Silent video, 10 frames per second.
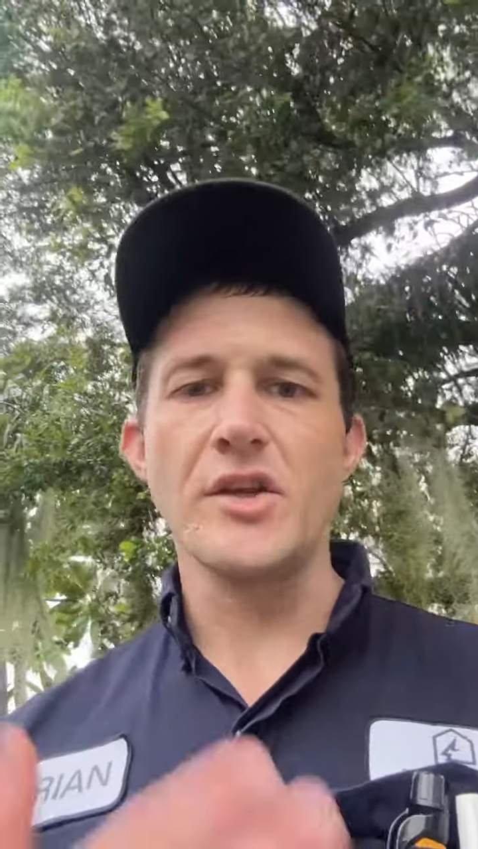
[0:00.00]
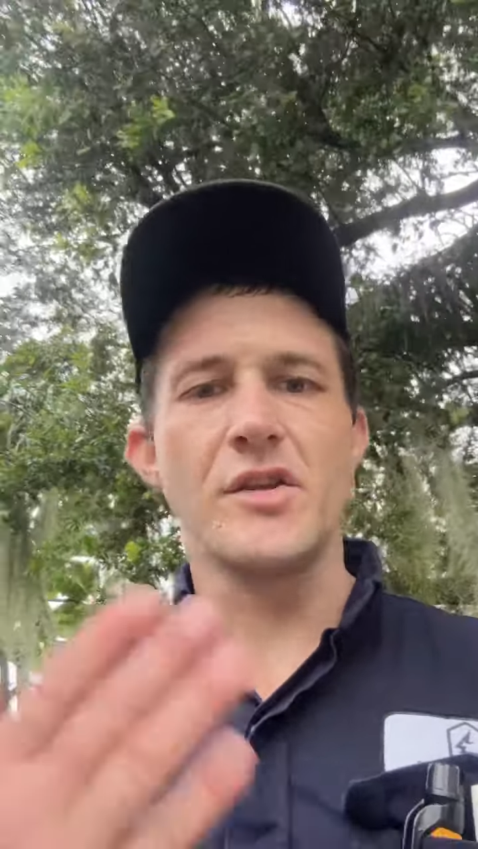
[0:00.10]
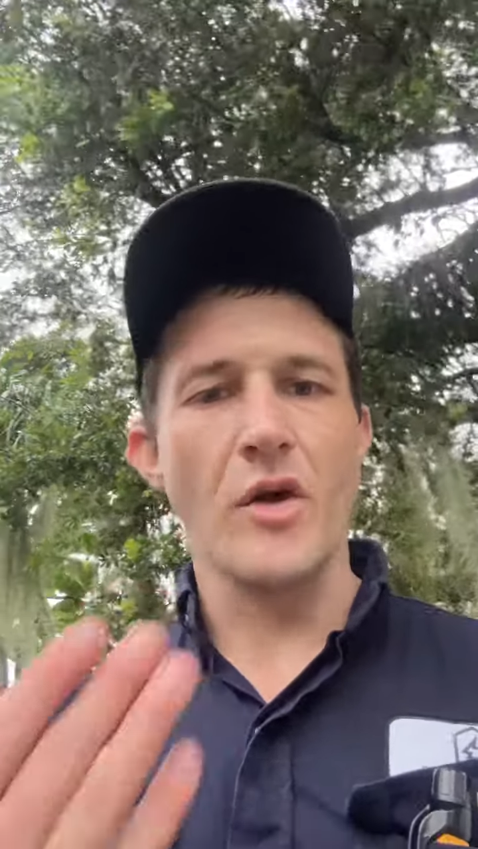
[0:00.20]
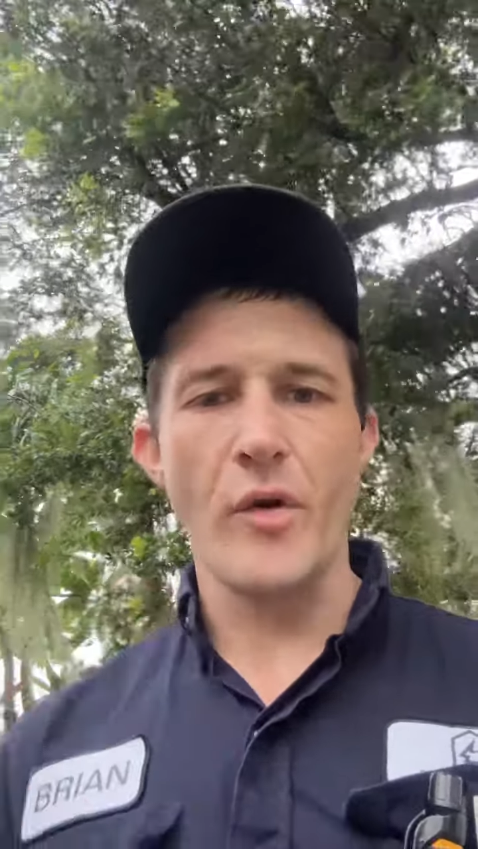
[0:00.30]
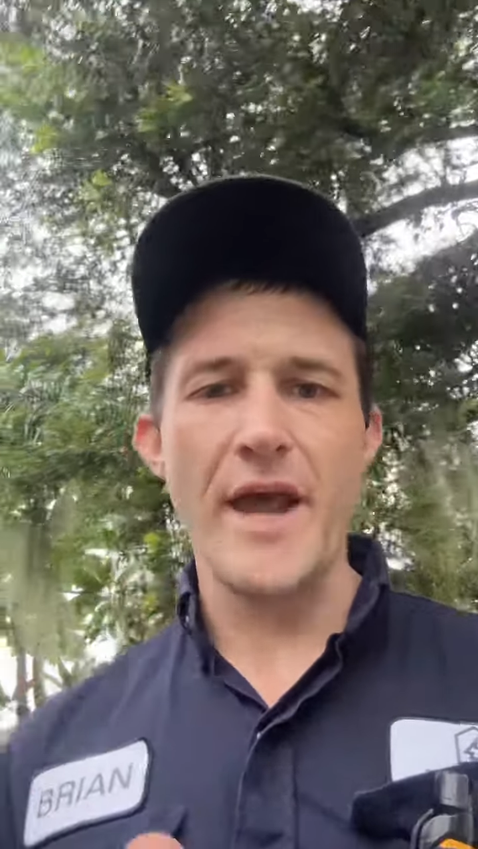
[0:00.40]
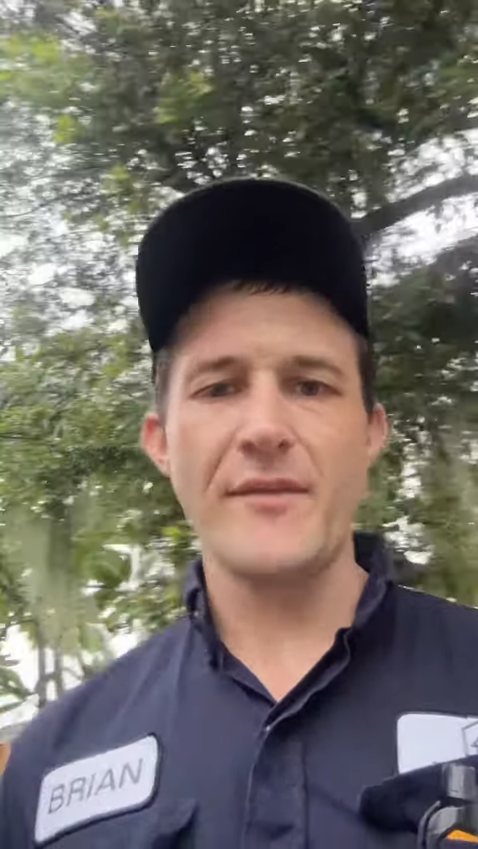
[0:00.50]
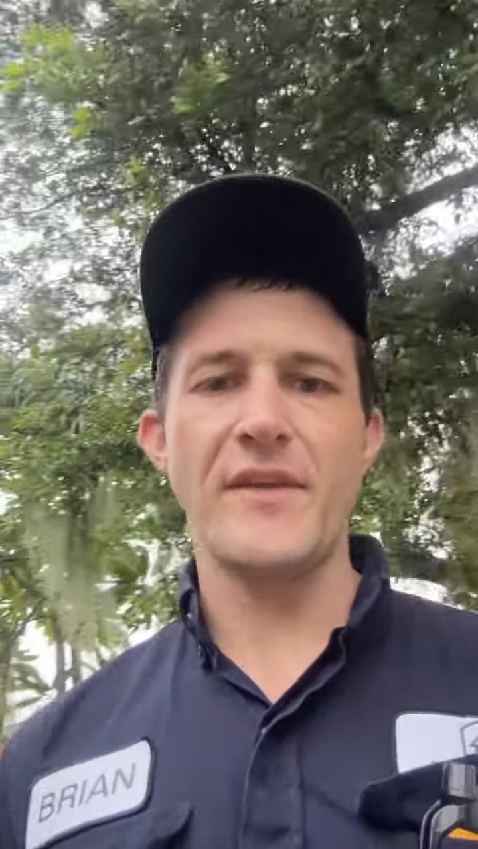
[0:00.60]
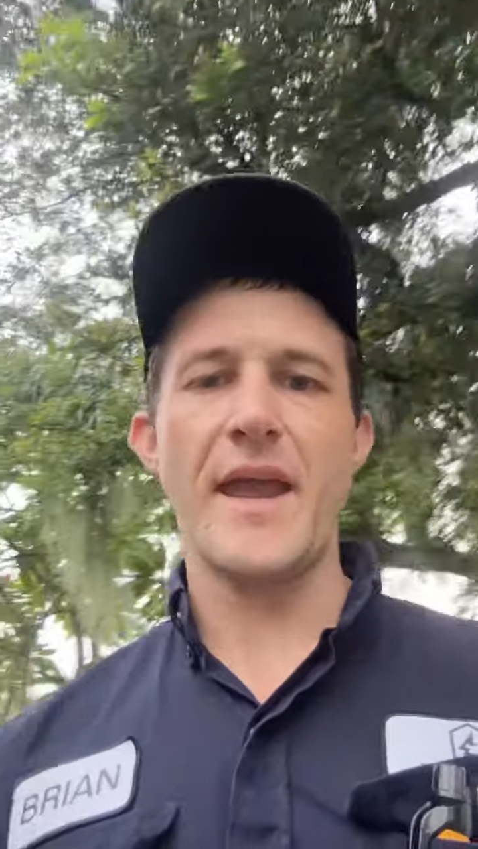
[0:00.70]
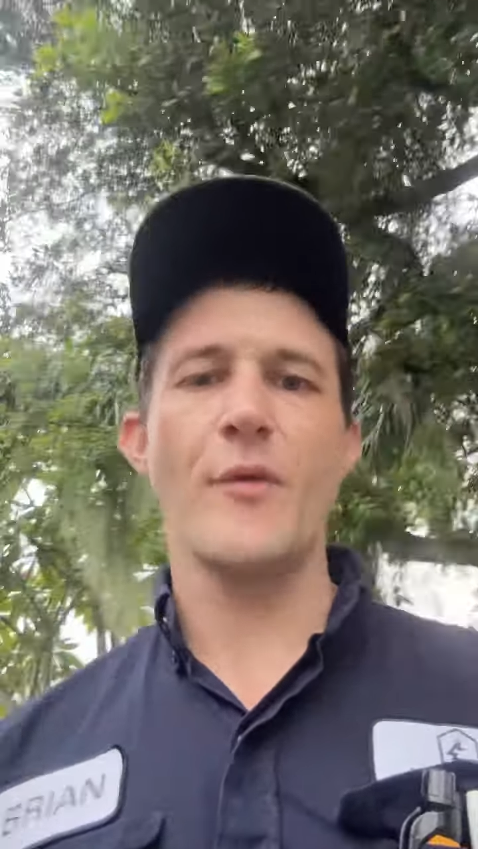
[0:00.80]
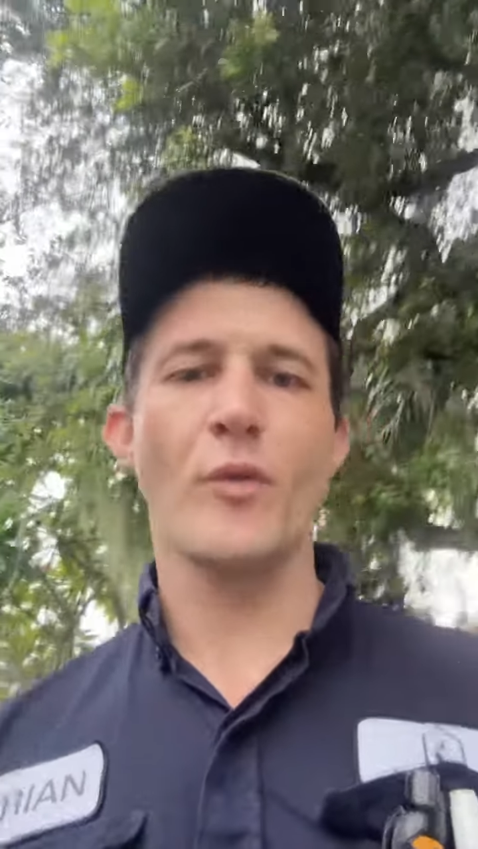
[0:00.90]
you don't have
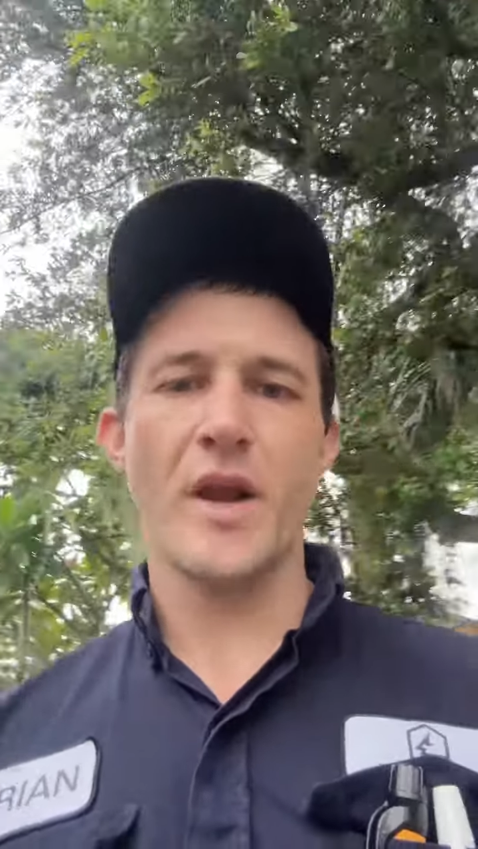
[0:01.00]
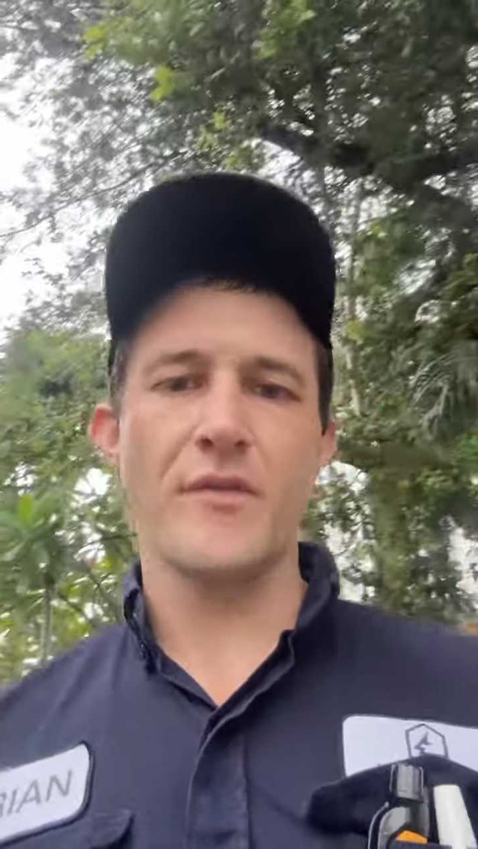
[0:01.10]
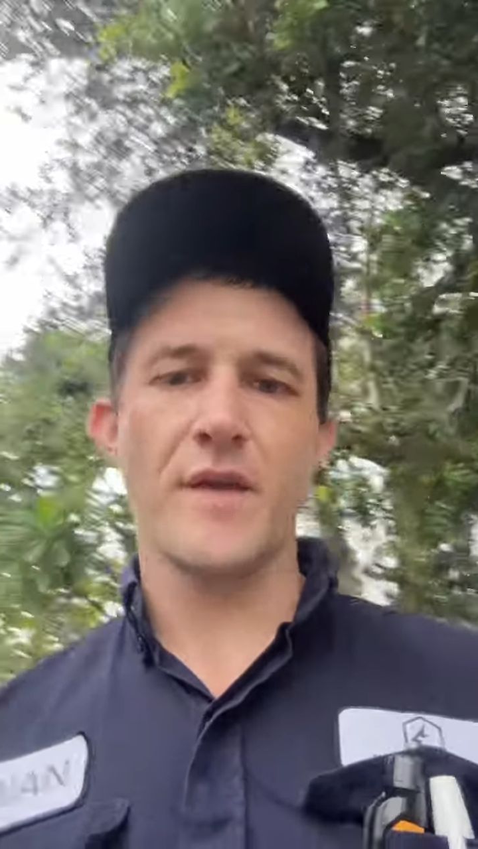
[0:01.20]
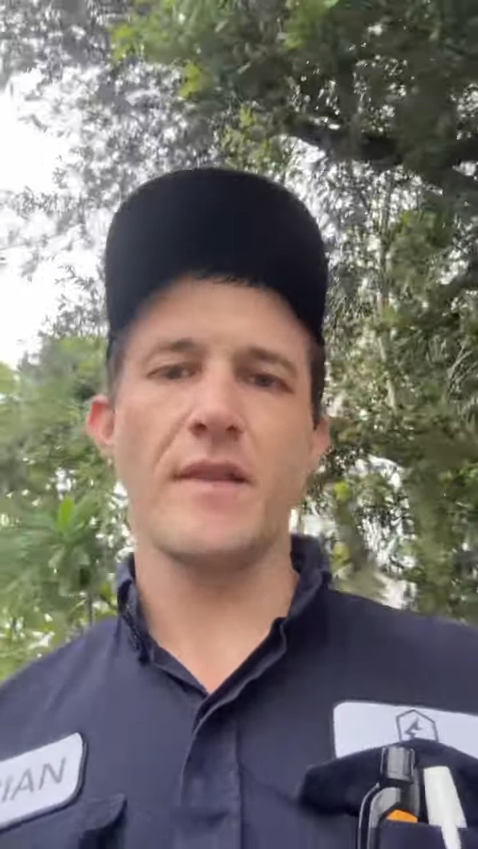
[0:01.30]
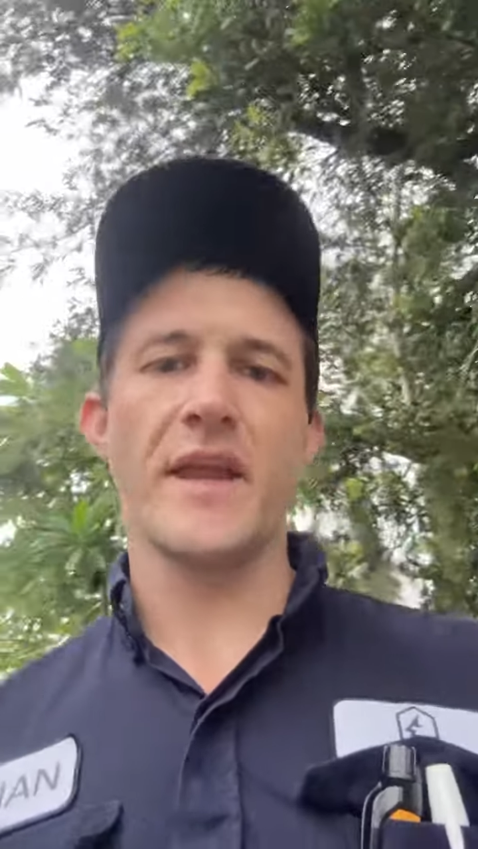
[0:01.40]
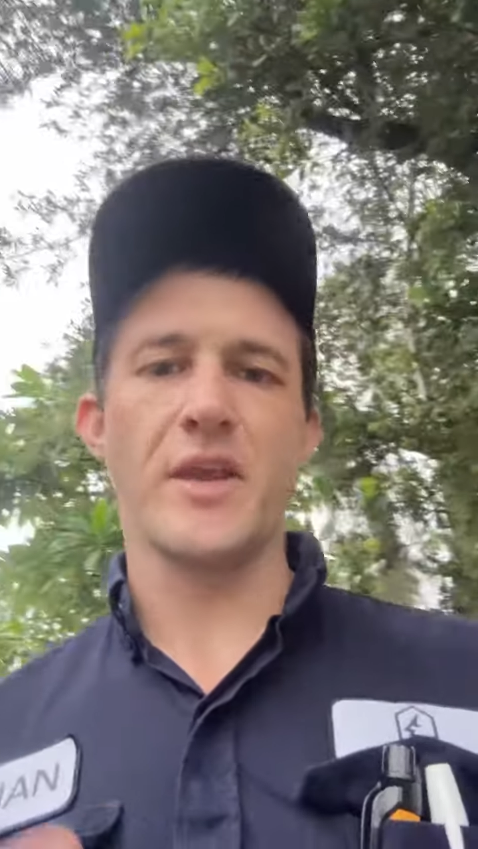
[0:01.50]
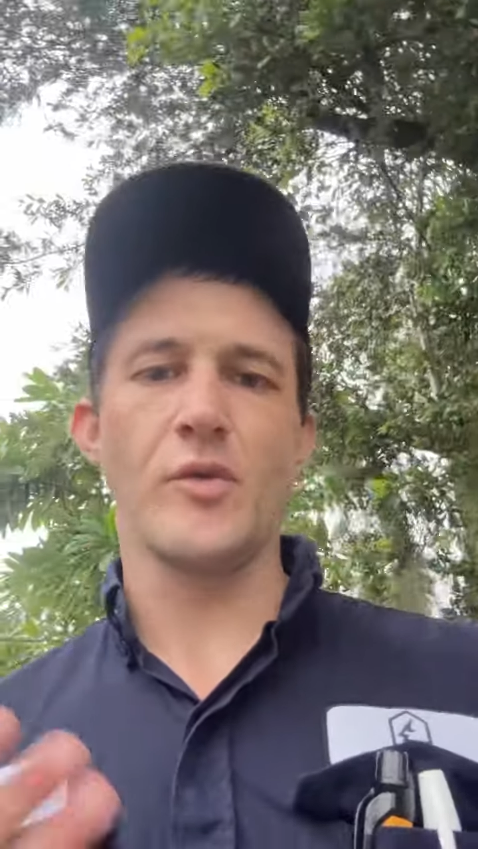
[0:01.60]
to get rid of it like